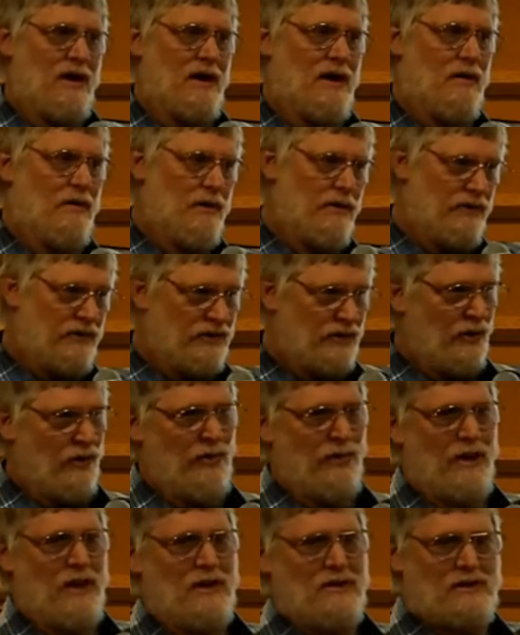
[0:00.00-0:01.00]
and it was so
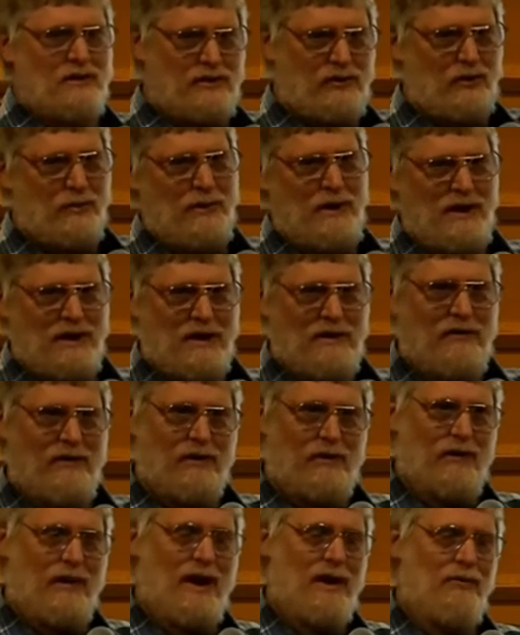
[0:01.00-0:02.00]
rich and so many
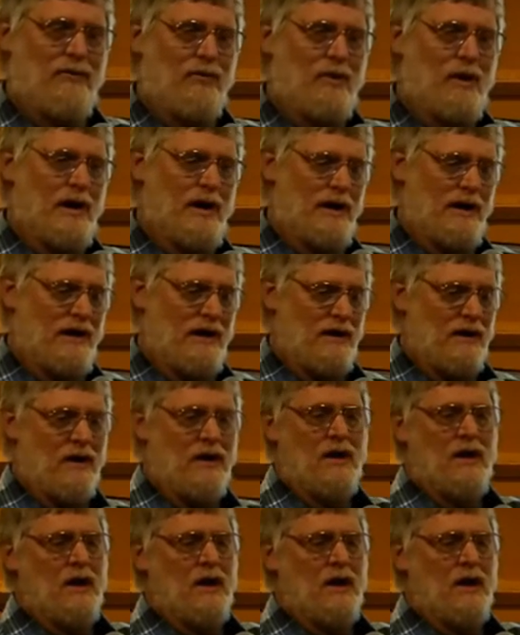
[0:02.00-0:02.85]
different tribes wanted it